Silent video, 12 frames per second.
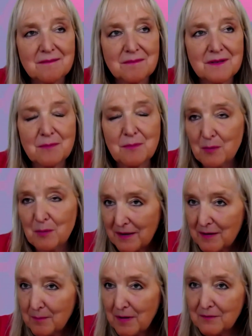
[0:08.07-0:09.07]

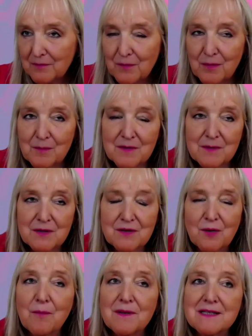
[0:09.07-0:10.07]
diplomatic platforms, which
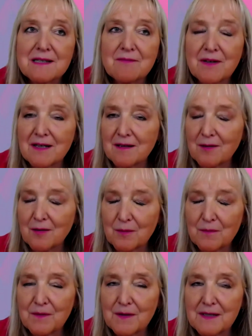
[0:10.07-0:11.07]
obviously where a lot
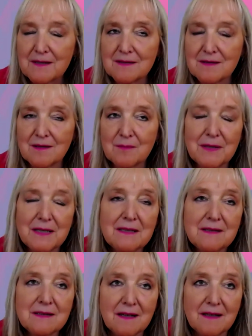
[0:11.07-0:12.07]
of things are
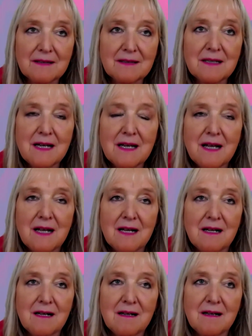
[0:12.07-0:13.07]
being done,
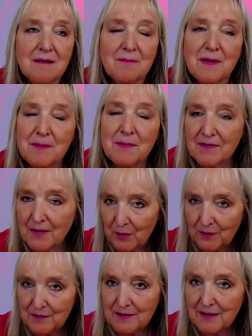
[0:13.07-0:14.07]
maybe we're
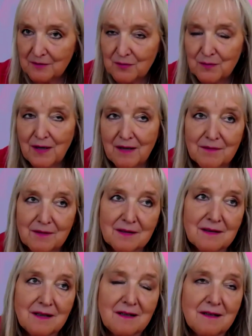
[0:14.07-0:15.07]
not yet
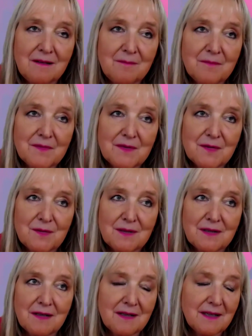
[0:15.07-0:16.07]
together. So
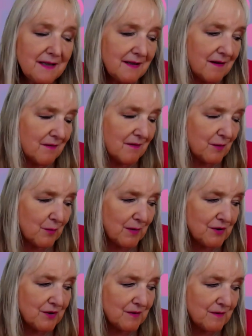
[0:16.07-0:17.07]
again, I have a
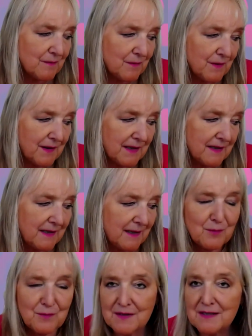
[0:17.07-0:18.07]
question for René,
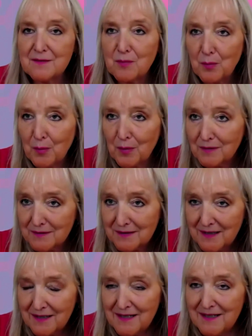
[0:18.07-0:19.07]
who sees the world,
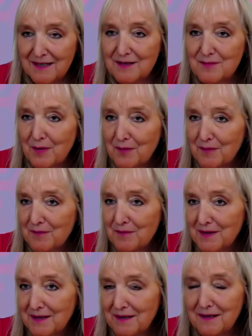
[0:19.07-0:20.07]
is one of
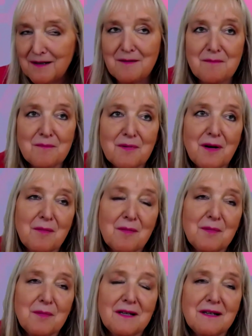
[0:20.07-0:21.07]
the
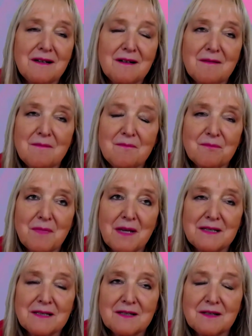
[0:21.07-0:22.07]
probably
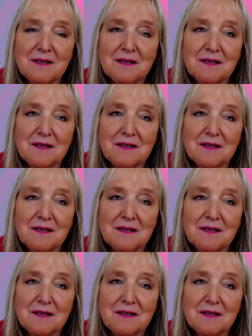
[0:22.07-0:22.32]
best